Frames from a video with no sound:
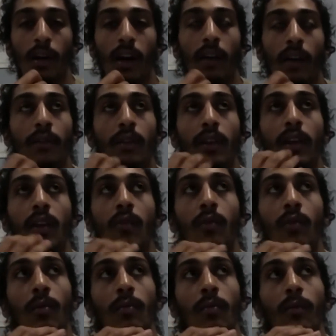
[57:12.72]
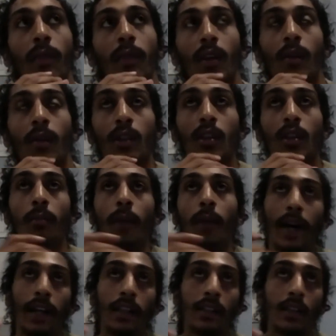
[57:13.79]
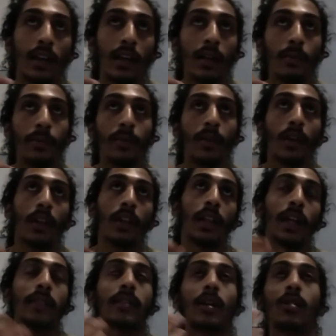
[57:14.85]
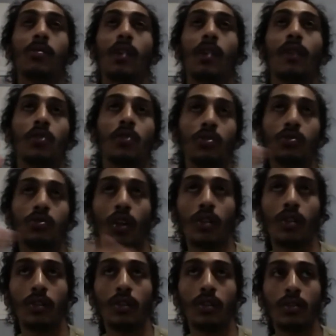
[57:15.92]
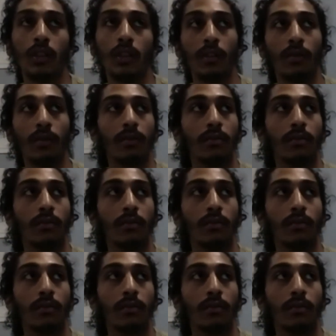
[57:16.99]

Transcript: I feel like with with your body type, that's how you have to structure yourself.